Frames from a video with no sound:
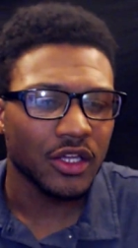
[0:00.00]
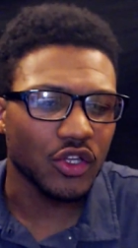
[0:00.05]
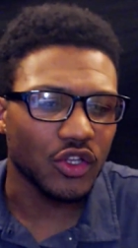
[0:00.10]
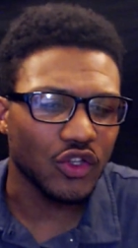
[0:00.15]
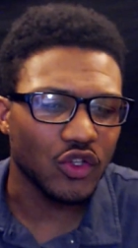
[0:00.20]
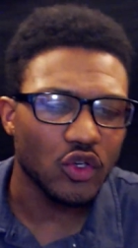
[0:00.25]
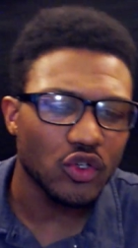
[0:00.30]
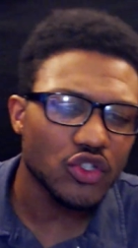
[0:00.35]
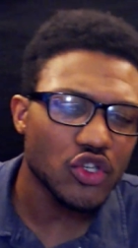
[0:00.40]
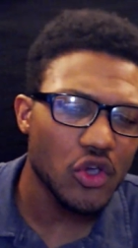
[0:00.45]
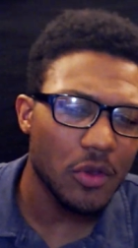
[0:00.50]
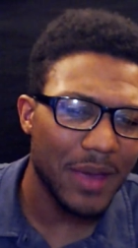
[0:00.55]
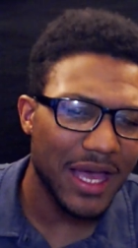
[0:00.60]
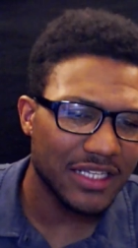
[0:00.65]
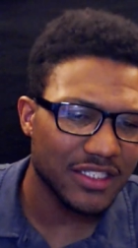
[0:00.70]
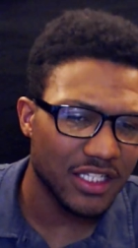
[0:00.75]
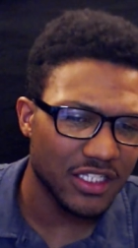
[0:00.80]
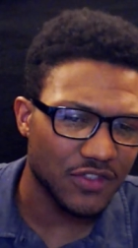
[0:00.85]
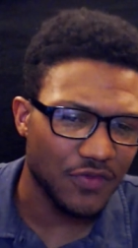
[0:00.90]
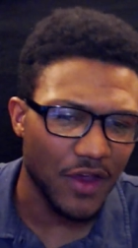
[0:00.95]
YouTube
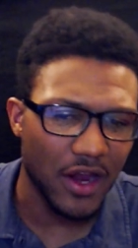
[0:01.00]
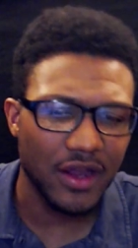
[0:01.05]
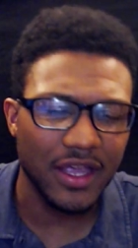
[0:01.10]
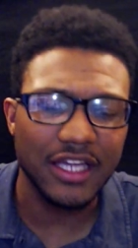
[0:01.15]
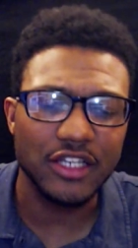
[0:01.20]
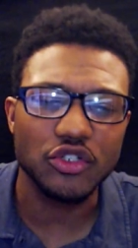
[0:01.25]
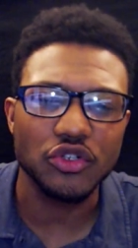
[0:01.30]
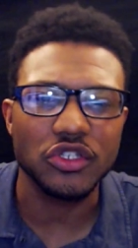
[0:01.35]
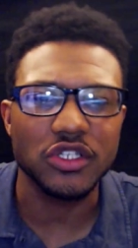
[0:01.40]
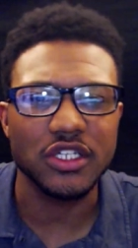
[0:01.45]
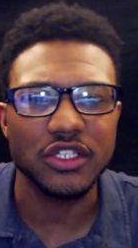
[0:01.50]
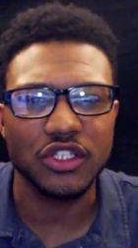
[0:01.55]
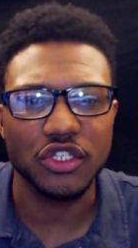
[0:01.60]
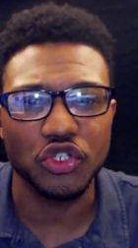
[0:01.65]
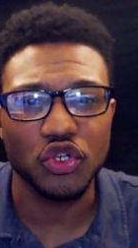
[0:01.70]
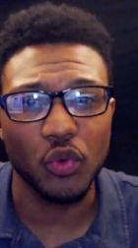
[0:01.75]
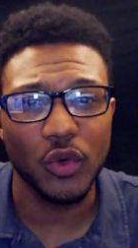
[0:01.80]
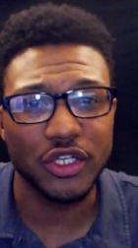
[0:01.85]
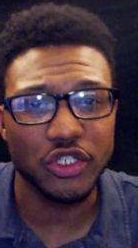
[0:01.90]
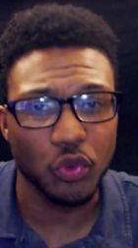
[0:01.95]
has this very interesting
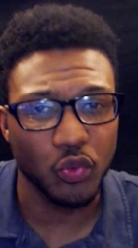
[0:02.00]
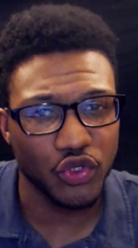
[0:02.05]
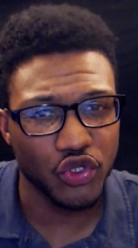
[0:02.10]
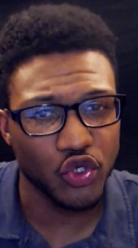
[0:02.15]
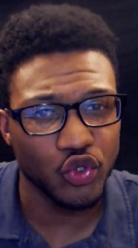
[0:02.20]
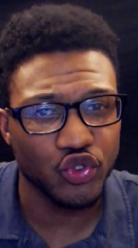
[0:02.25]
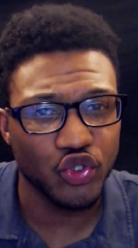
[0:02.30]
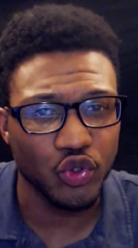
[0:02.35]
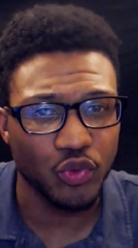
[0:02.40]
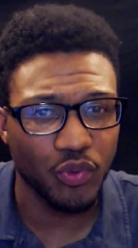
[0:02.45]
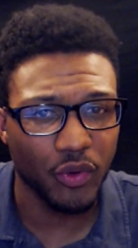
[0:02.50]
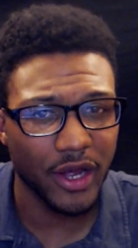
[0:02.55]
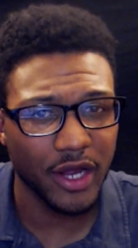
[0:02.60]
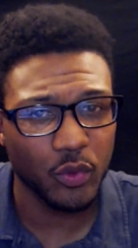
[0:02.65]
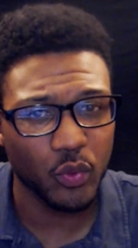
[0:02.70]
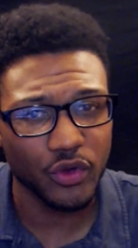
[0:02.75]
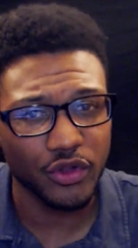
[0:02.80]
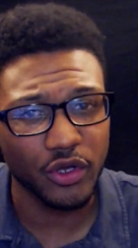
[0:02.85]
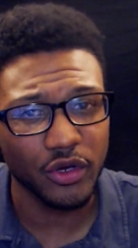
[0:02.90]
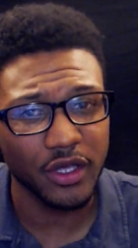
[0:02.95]
situation with YouTube
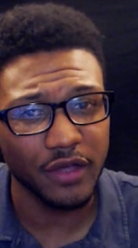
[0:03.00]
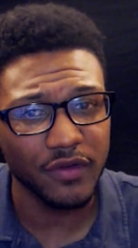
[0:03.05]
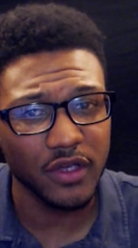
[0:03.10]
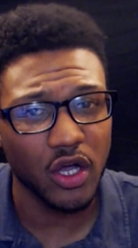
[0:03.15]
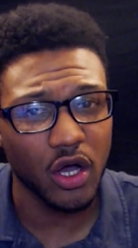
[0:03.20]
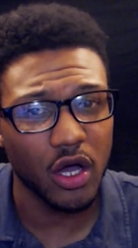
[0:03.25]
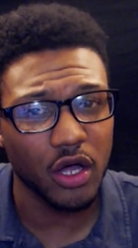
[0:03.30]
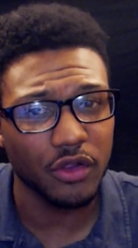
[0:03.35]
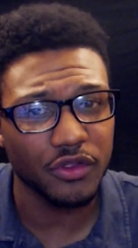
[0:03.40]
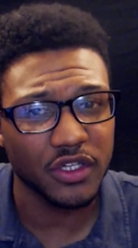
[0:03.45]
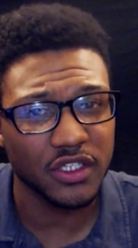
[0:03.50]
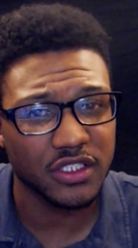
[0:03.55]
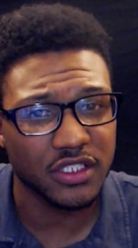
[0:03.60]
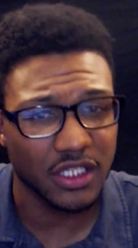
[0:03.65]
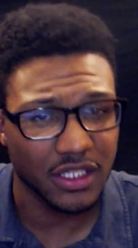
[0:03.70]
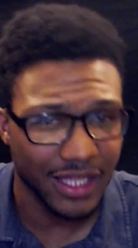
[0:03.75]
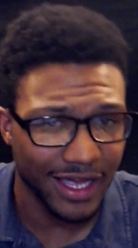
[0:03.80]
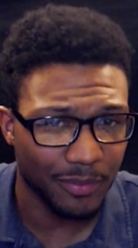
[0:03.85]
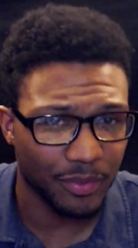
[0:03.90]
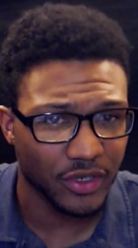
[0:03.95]
Red where they're giving all these
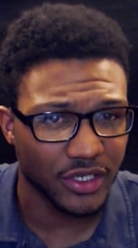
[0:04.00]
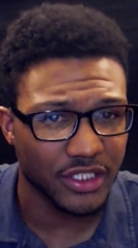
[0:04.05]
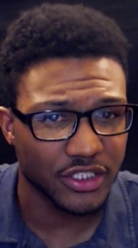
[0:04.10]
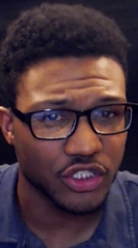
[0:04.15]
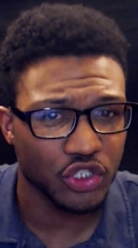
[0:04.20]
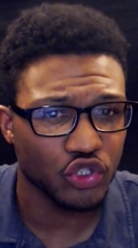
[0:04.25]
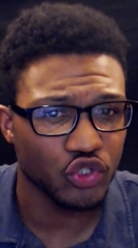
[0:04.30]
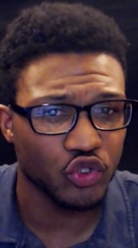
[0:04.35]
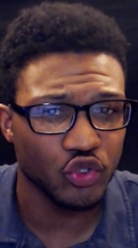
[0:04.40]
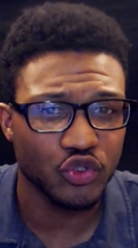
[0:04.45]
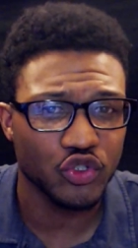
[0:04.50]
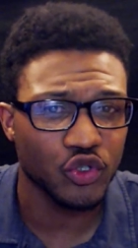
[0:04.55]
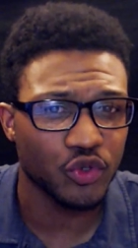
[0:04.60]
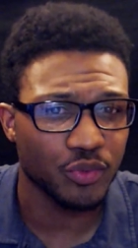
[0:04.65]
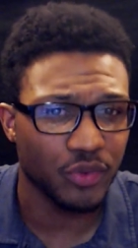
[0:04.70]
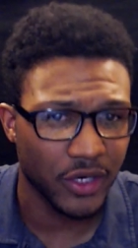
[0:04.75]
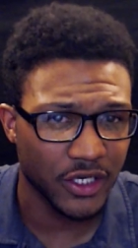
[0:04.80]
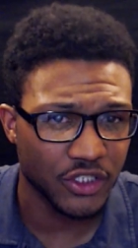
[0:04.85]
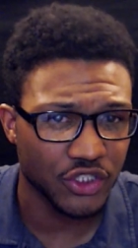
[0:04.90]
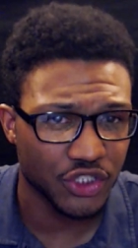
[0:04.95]
celebrities
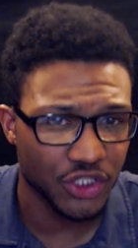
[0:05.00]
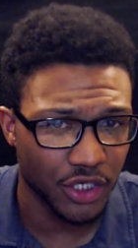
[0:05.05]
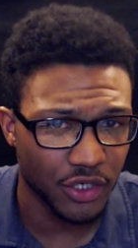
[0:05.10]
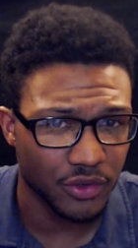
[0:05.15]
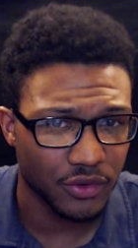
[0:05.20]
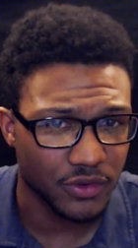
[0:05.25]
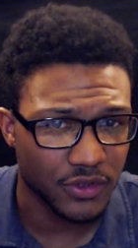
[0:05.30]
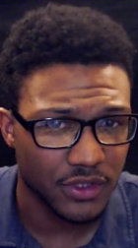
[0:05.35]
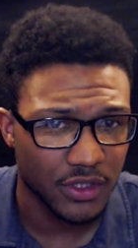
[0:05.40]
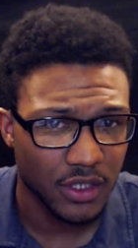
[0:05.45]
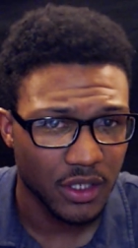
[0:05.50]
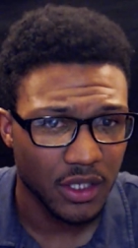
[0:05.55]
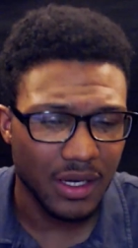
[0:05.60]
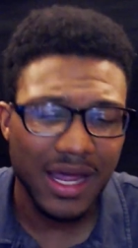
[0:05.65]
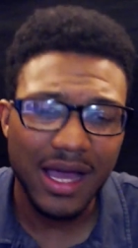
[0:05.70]
YouTube Red shows.